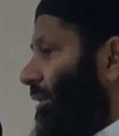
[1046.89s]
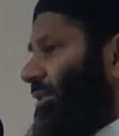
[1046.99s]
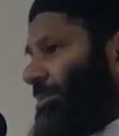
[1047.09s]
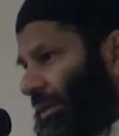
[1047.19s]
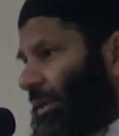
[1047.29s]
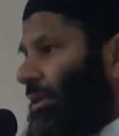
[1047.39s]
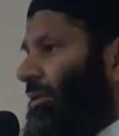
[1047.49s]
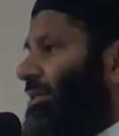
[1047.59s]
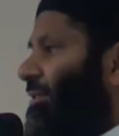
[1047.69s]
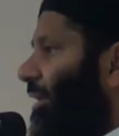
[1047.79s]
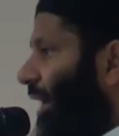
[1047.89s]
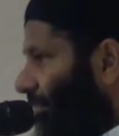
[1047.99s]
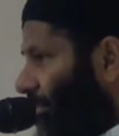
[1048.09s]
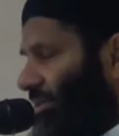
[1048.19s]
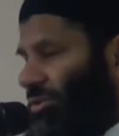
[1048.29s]
He said, no, yes, I
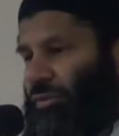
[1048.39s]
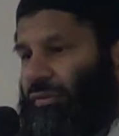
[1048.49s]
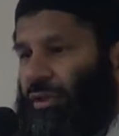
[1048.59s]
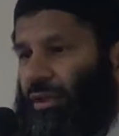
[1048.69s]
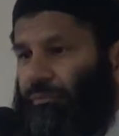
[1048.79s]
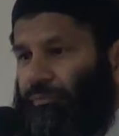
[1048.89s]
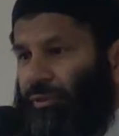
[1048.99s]
am the messenger of Allah.